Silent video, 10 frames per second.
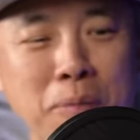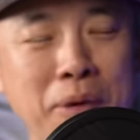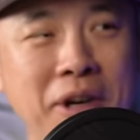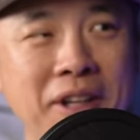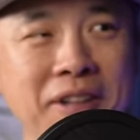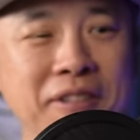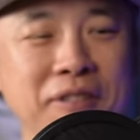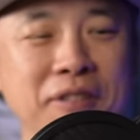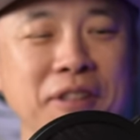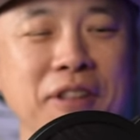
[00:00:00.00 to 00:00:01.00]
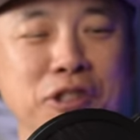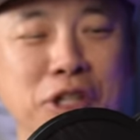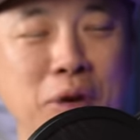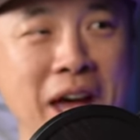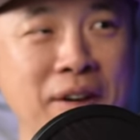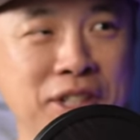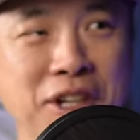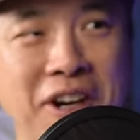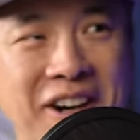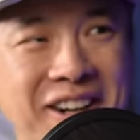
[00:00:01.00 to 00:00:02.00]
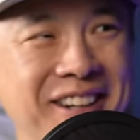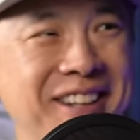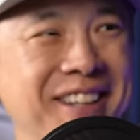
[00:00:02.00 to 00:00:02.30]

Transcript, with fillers: up on the show Avatar,